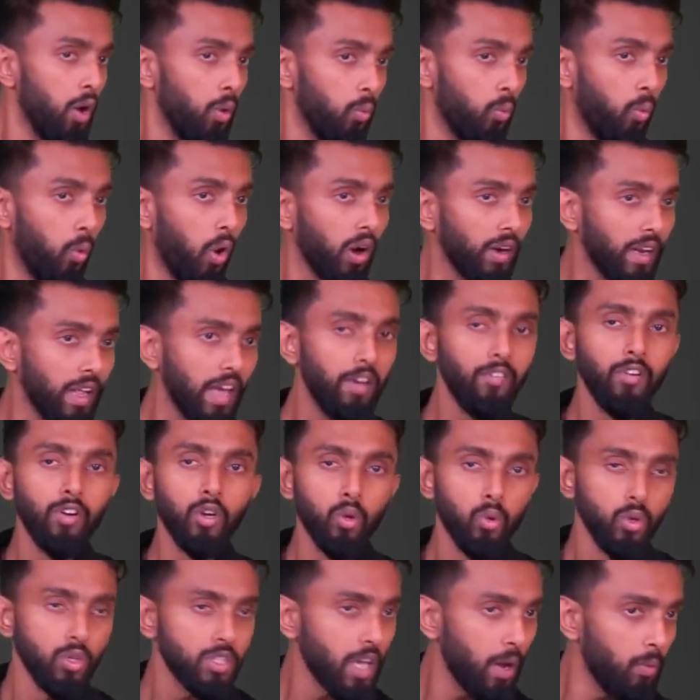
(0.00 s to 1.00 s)
What I will
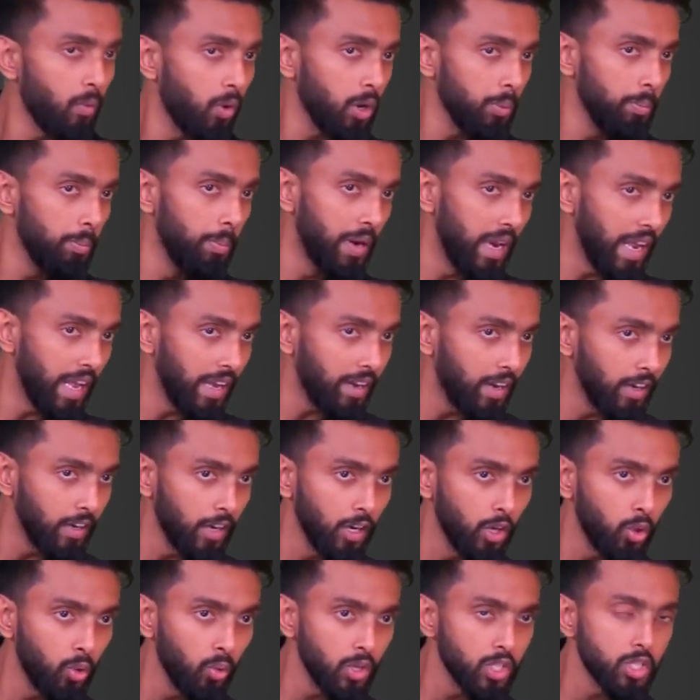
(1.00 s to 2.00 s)
do is, I want to break it
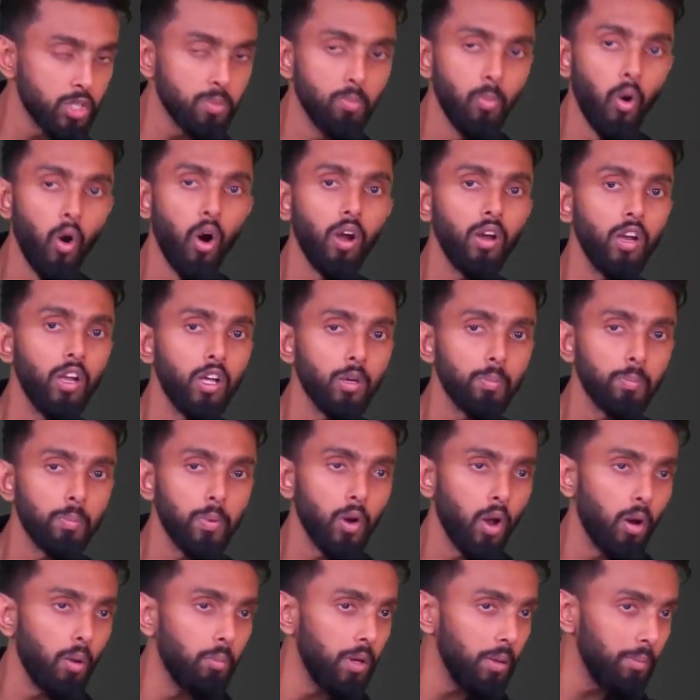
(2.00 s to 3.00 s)
into a smaller
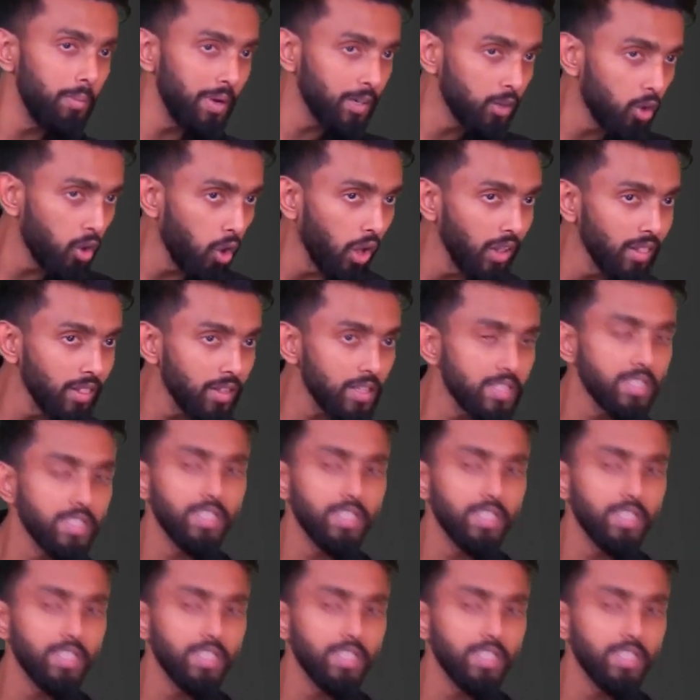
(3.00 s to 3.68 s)
problem and call the